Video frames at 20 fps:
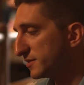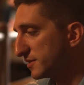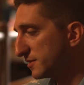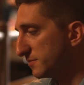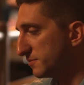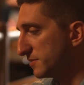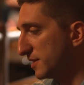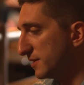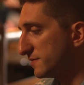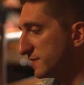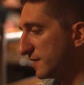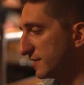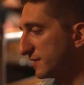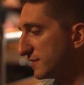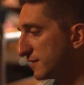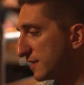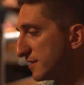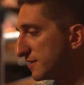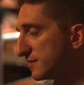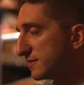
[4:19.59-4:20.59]
Like sometimes
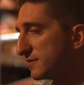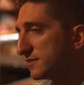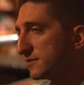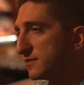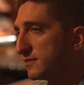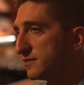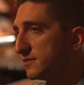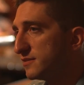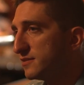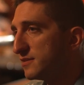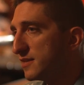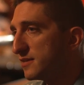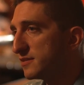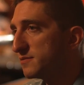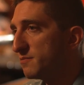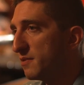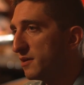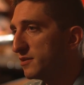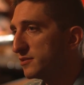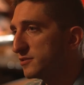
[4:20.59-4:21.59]
like this
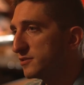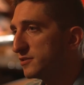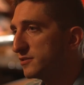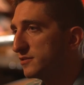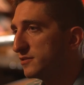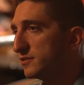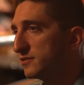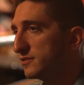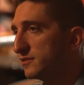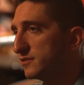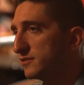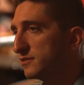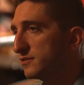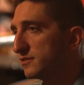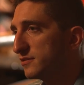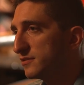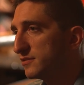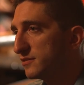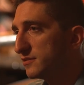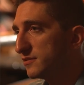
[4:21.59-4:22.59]
this much
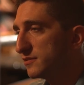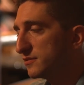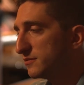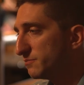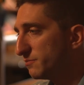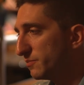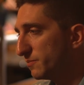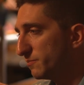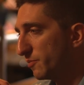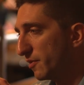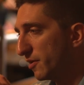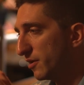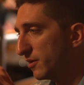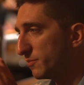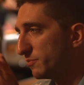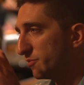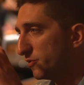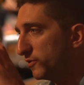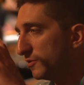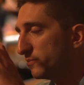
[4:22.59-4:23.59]

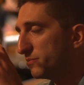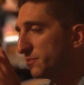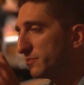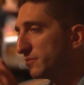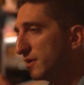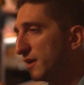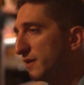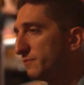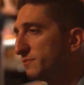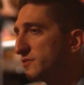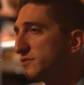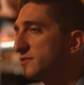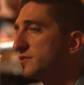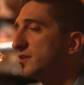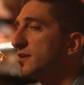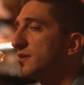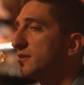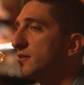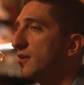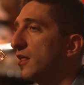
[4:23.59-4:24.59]
bird poop. I'm just
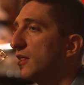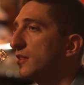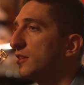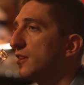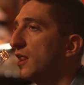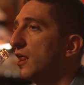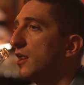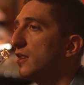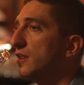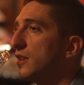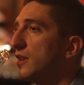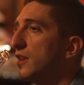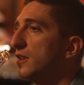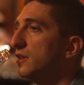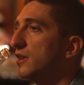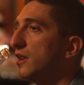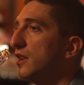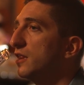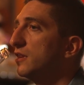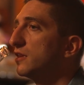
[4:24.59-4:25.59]
like gong gong
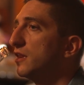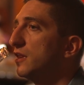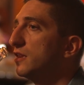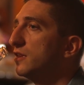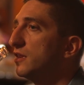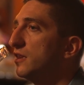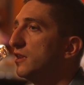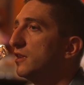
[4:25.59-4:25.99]
gong gong gong